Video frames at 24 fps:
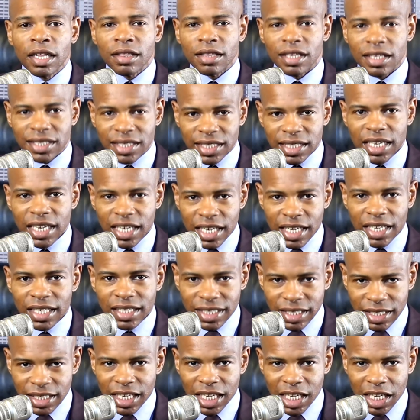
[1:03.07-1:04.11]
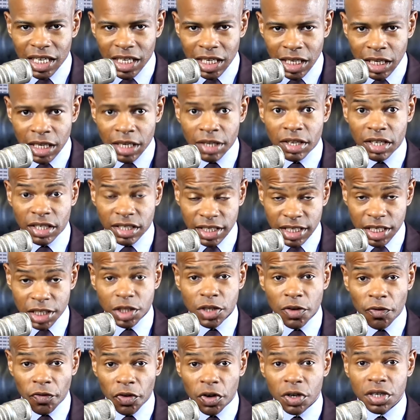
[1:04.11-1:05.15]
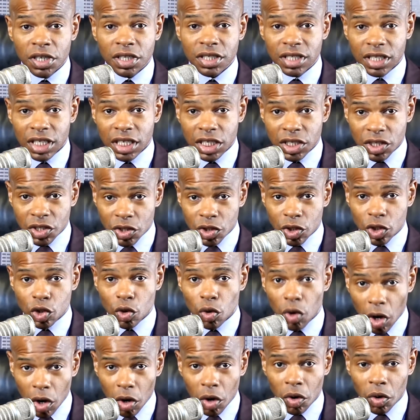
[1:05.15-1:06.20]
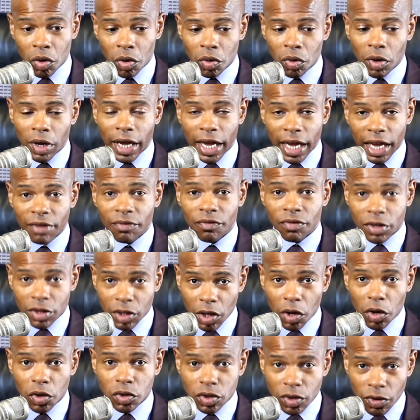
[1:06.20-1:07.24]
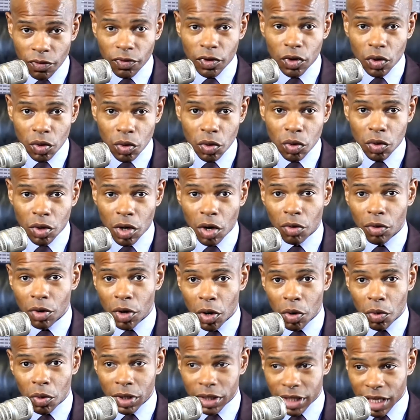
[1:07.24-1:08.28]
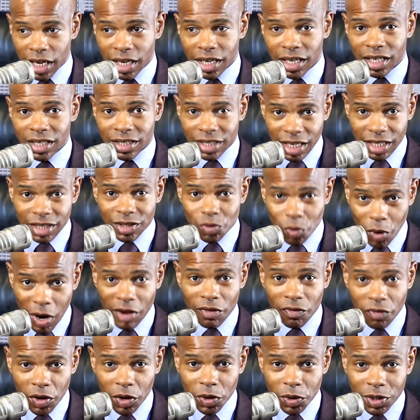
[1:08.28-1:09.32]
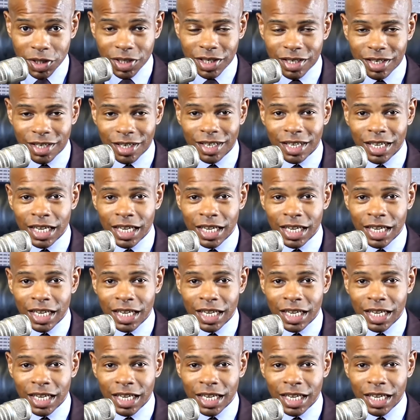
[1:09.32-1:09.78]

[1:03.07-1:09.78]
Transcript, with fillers: the CDC, the Center for Disease Control, and for those of you who don't know what that is, that's white folks,